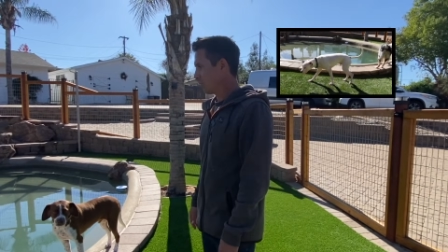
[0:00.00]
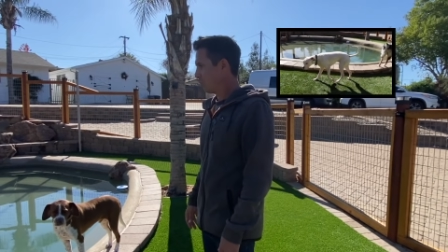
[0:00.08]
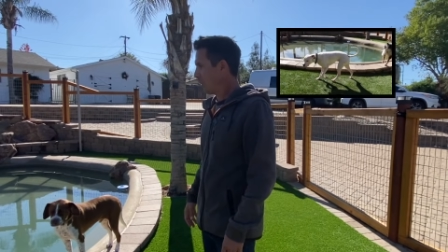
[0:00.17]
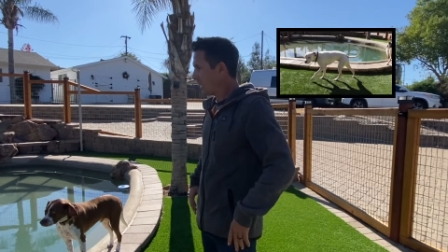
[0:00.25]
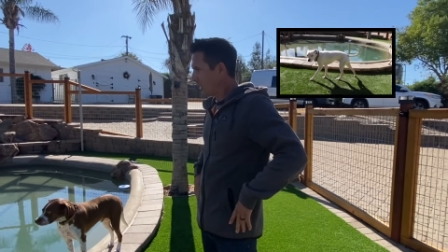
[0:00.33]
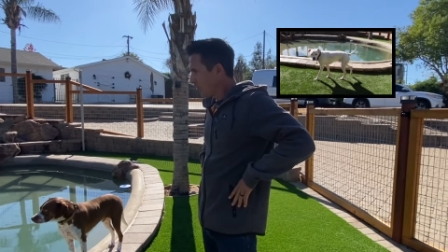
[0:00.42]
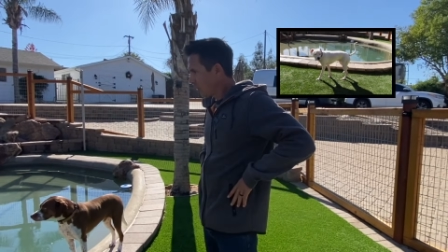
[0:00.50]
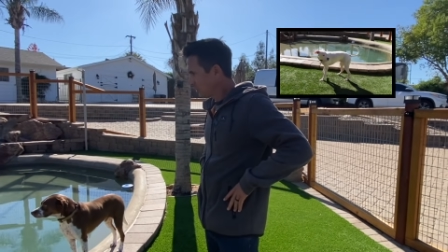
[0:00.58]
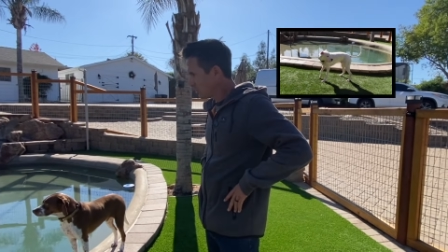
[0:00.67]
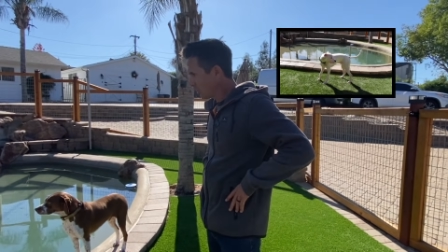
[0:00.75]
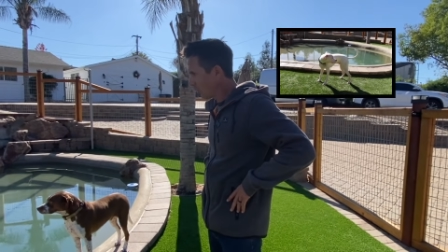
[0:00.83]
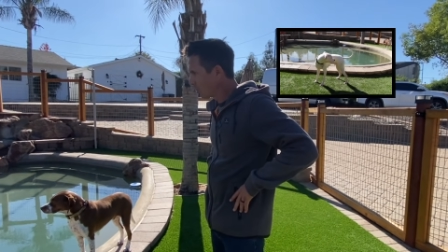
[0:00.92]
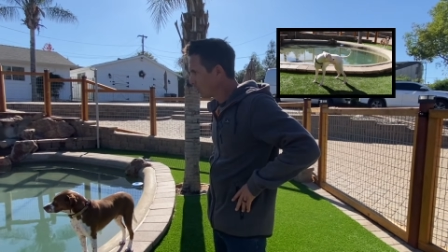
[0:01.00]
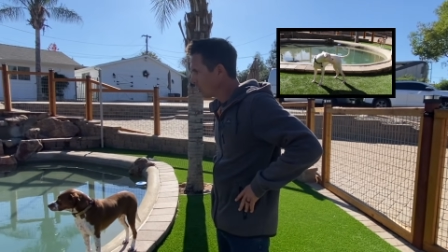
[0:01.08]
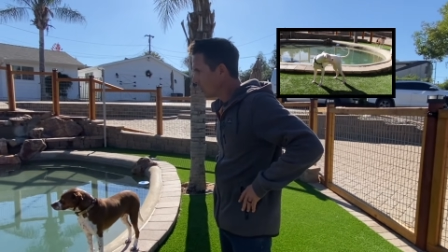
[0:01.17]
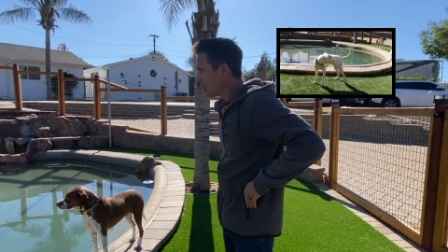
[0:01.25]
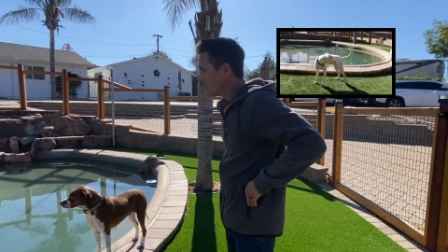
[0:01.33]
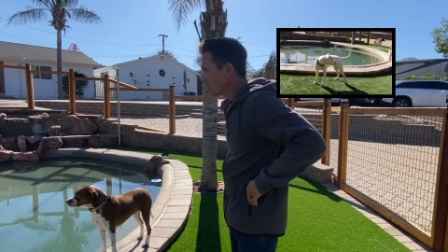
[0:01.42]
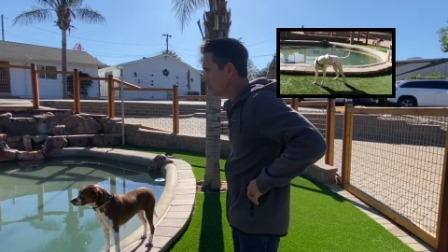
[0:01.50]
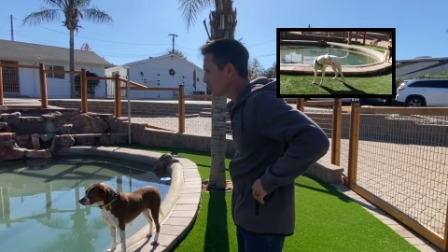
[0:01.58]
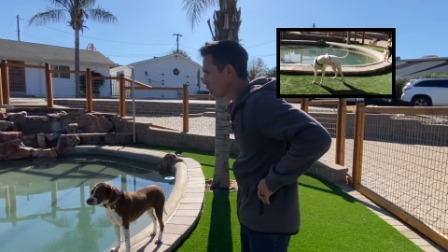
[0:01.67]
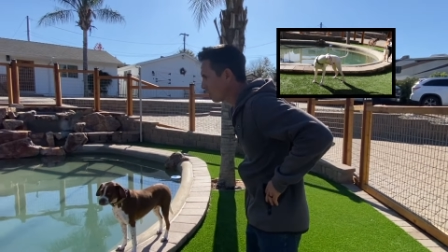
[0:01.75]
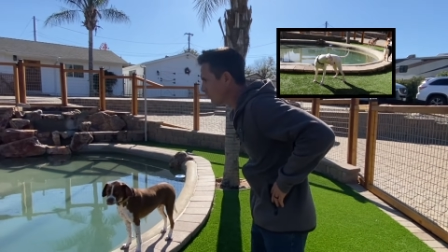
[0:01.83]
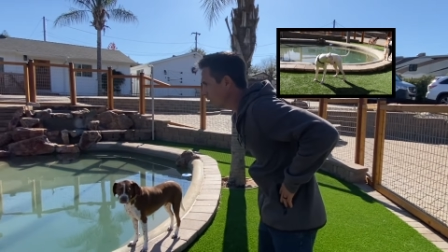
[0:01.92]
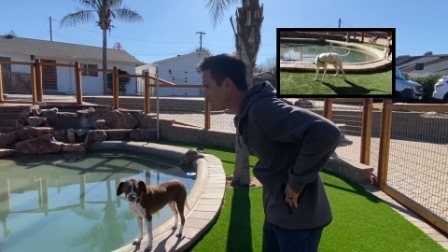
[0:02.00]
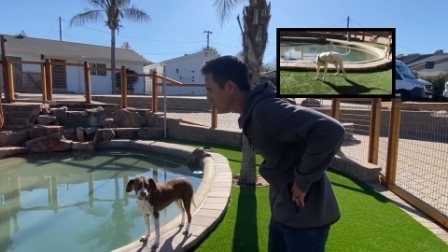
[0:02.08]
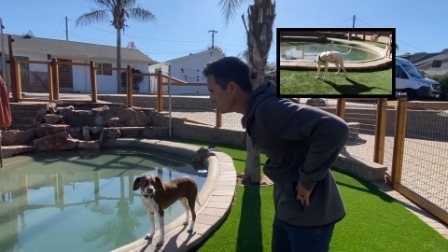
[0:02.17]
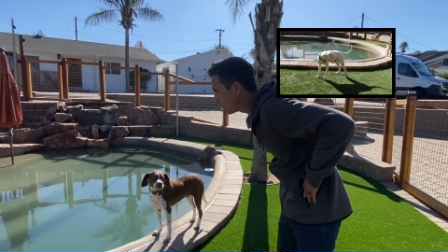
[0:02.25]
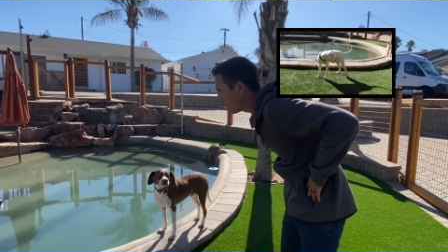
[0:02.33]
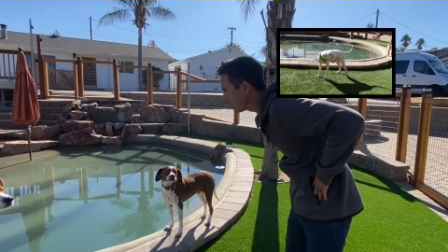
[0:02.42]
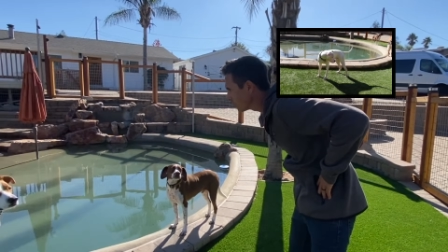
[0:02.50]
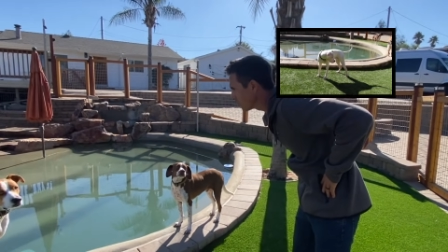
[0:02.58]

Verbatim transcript: Bailey was so good. You told him what was up.